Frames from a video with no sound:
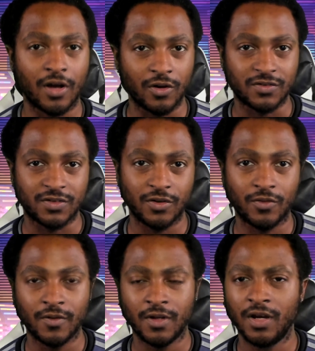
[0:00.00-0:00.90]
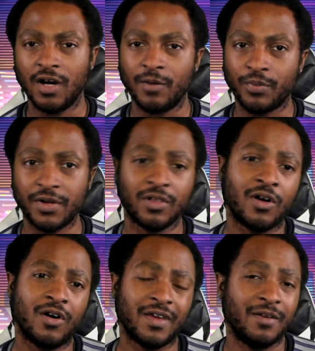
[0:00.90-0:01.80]
also uh, pretty
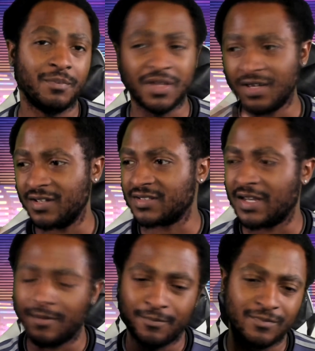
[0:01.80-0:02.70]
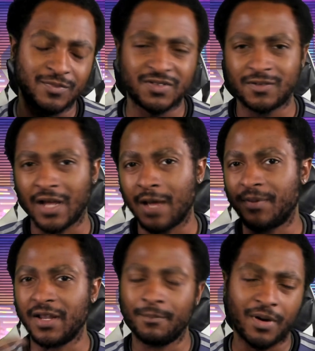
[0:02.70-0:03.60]
long and because i'm
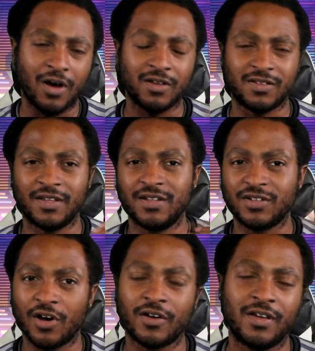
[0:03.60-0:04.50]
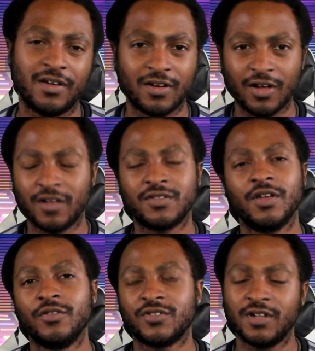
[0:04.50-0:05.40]
stopping and pausing and talking and all this
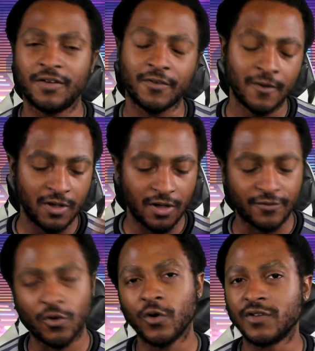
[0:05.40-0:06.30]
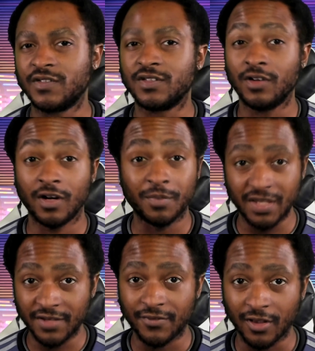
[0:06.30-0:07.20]
other stuff of course it's going to
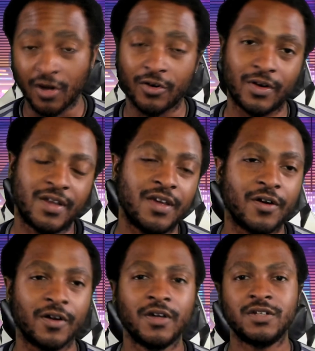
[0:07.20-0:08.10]
be even longer here